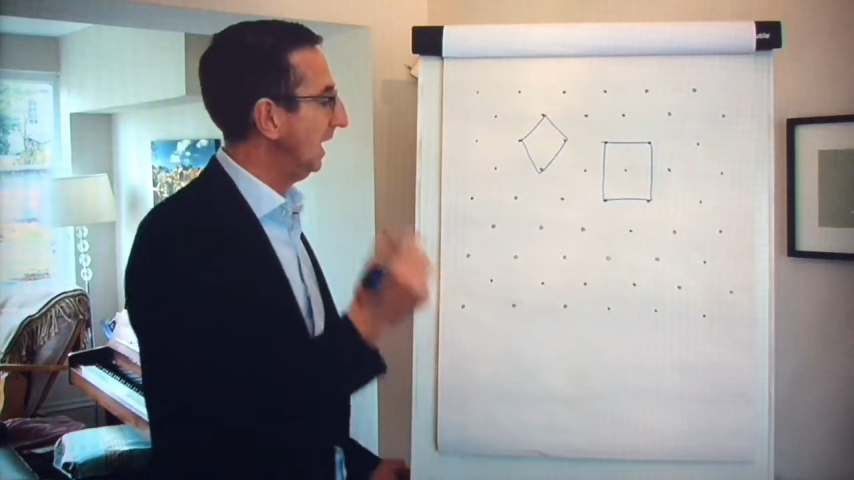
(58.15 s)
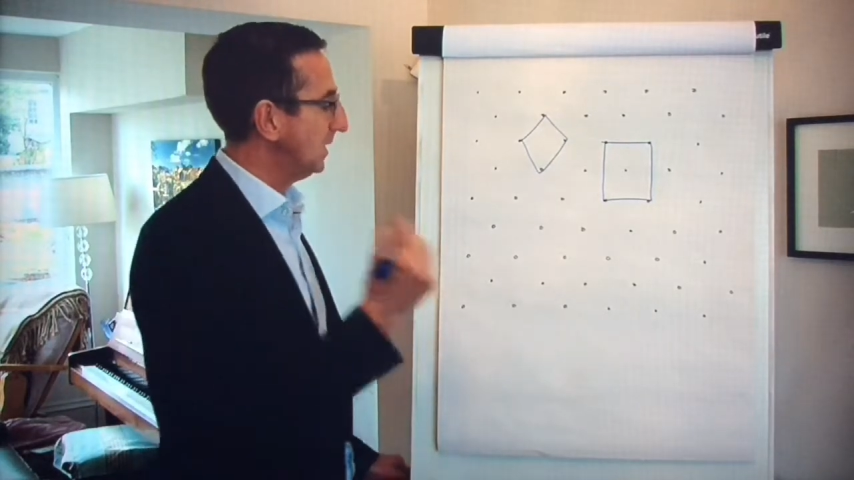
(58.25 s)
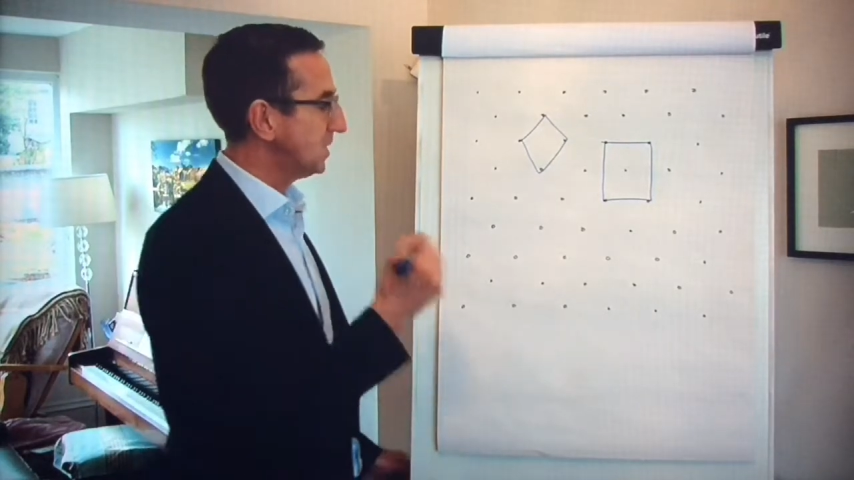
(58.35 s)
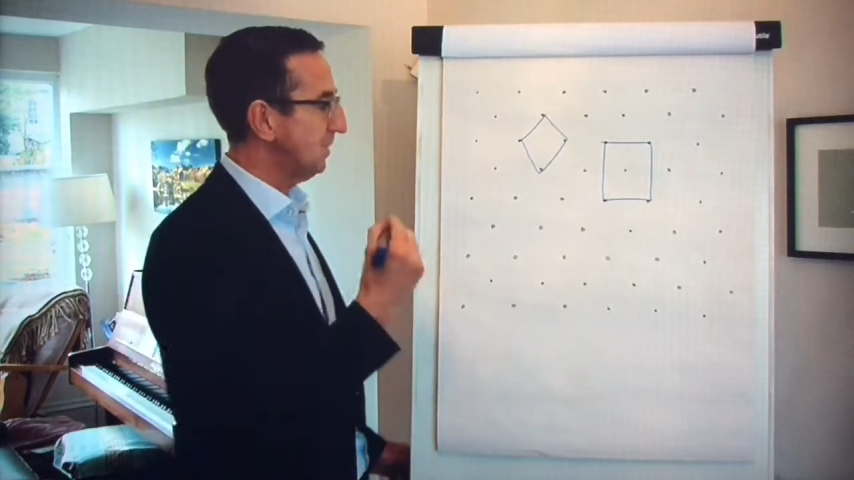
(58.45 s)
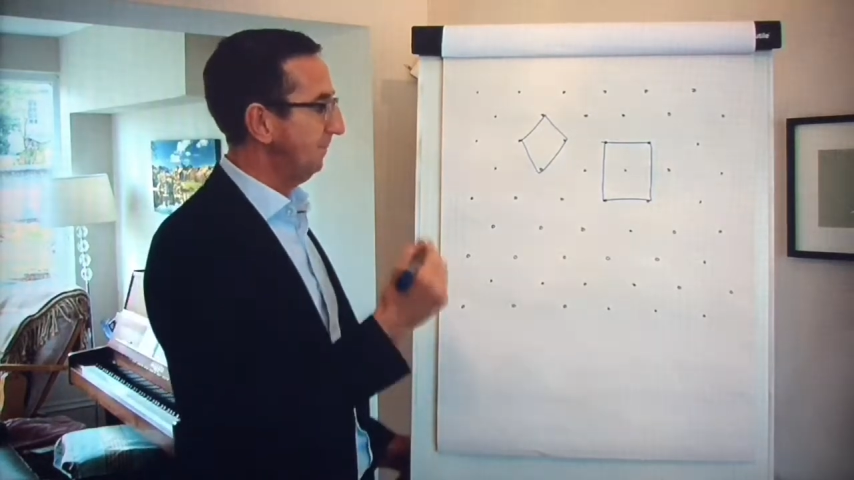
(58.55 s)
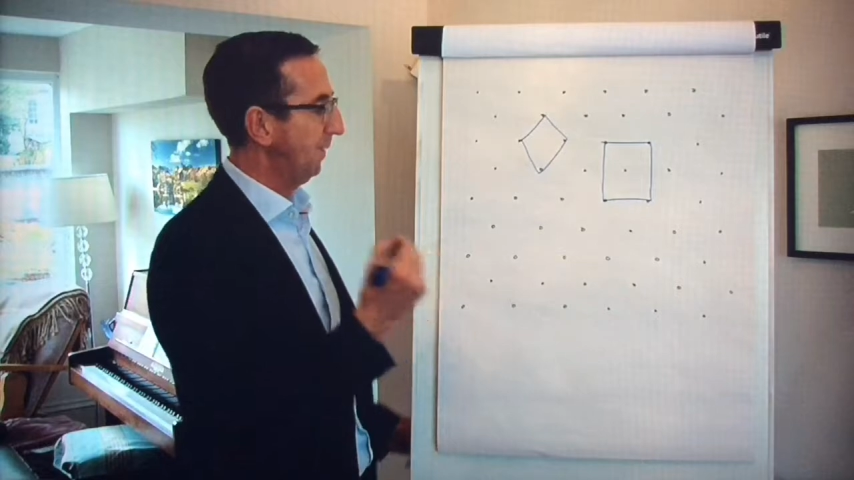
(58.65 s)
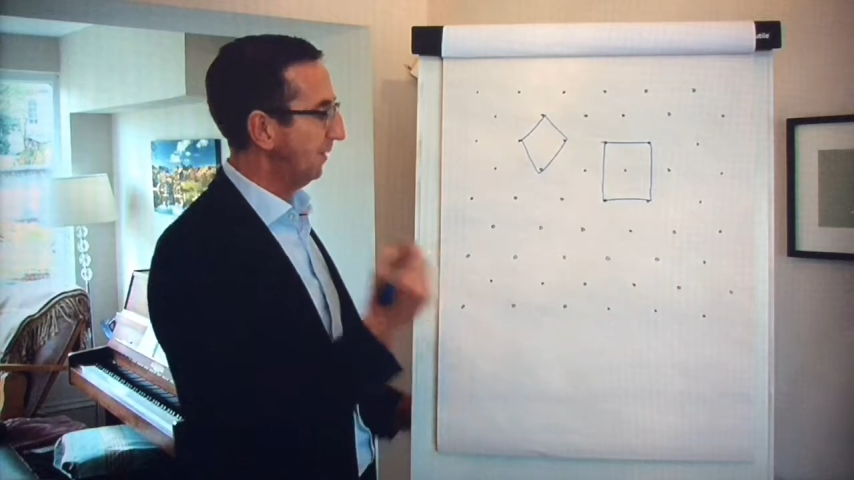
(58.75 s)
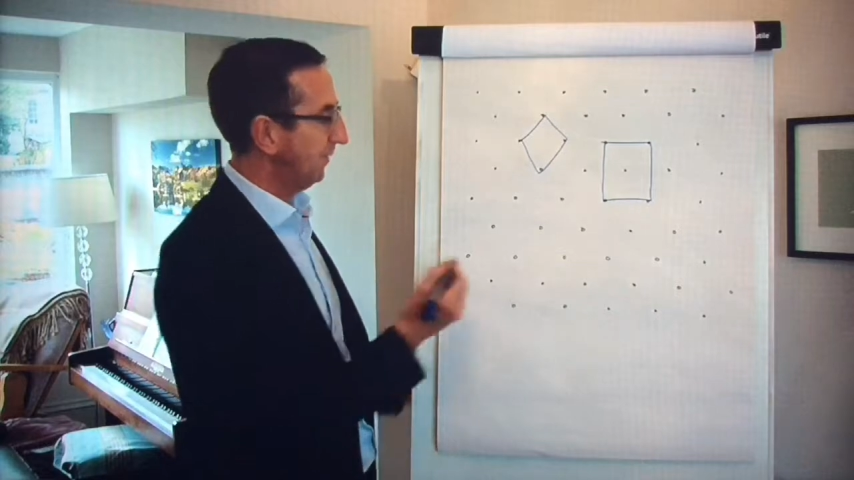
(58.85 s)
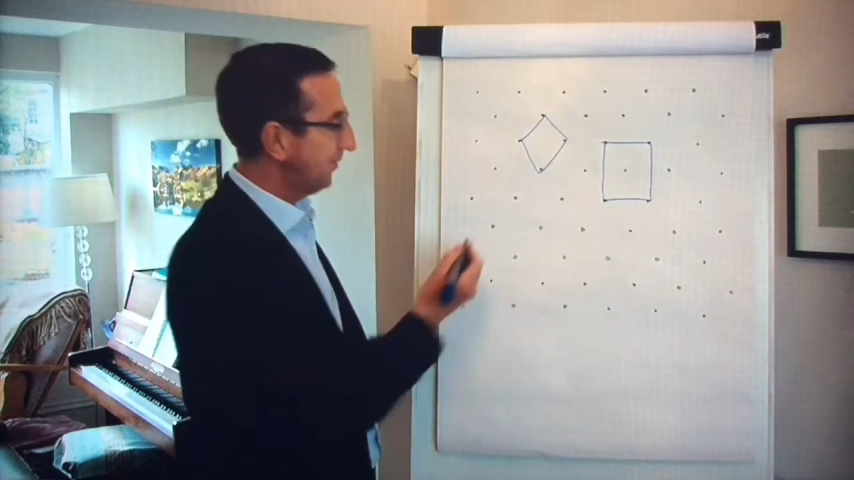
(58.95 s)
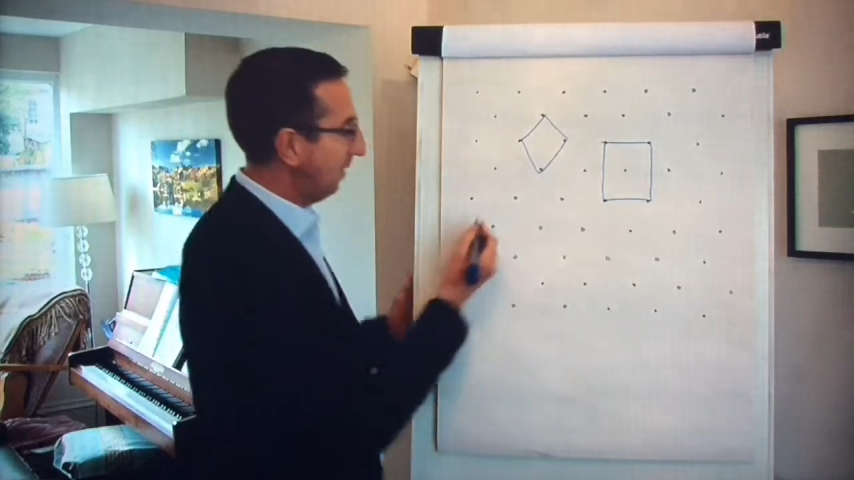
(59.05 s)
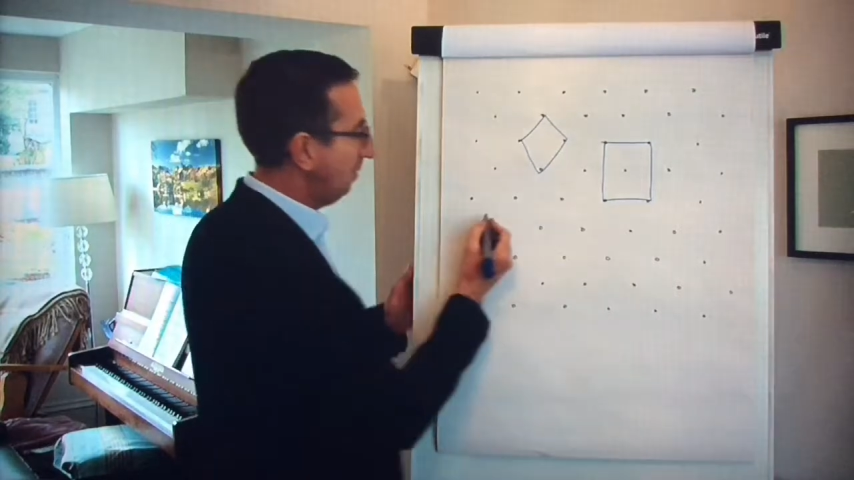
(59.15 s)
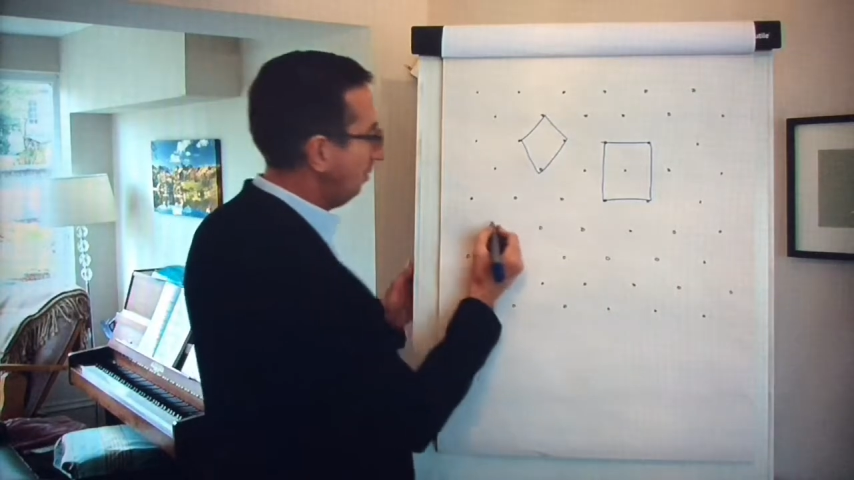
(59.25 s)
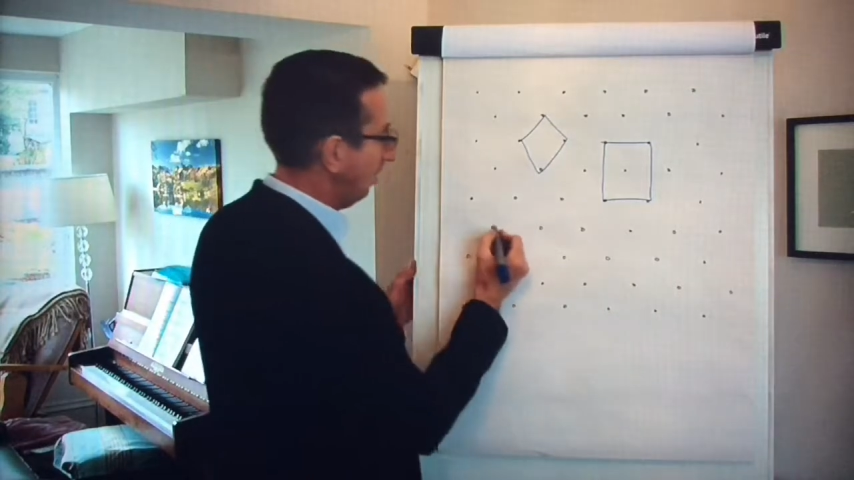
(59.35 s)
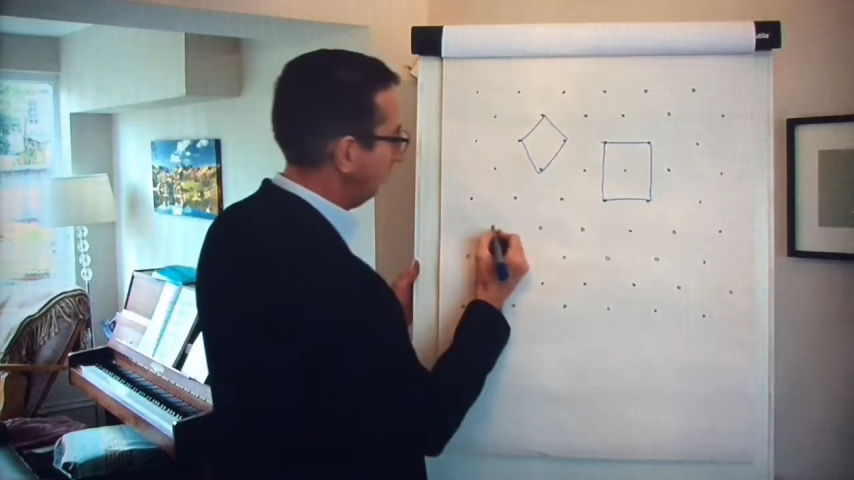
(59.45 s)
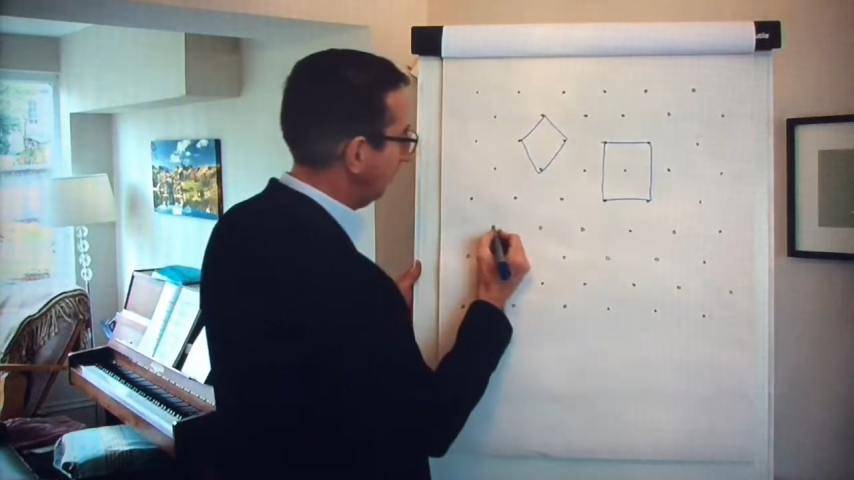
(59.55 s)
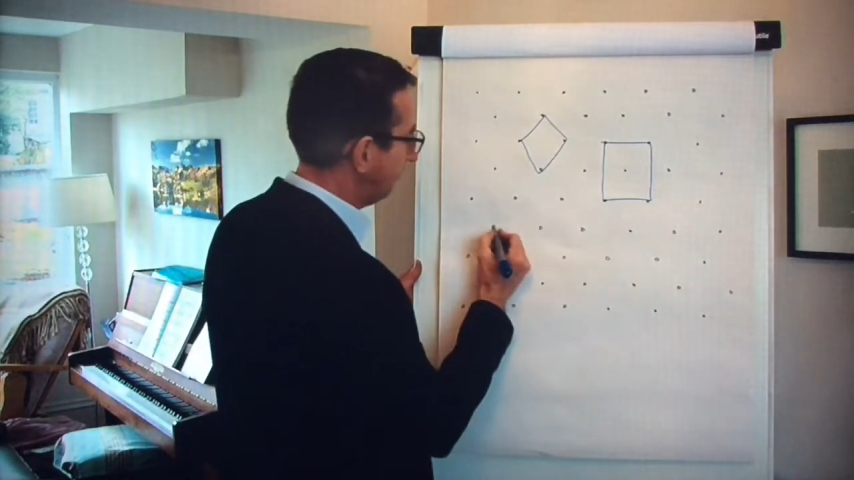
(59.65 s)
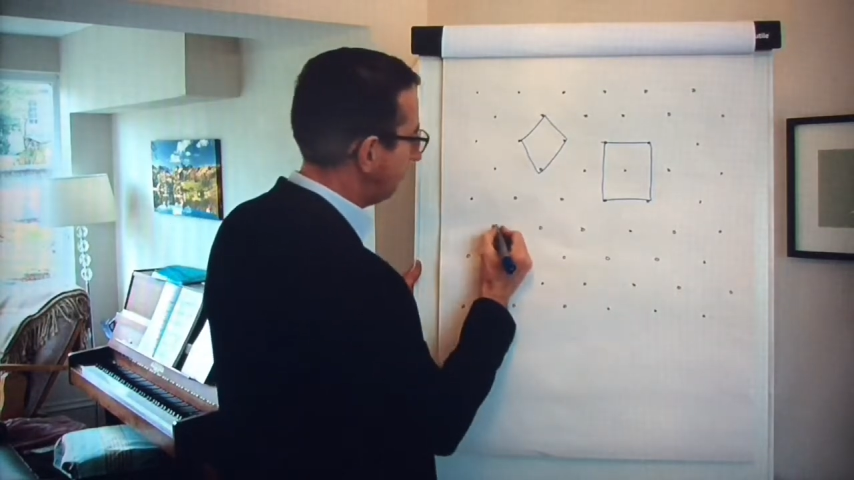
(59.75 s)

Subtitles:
At some point, someone will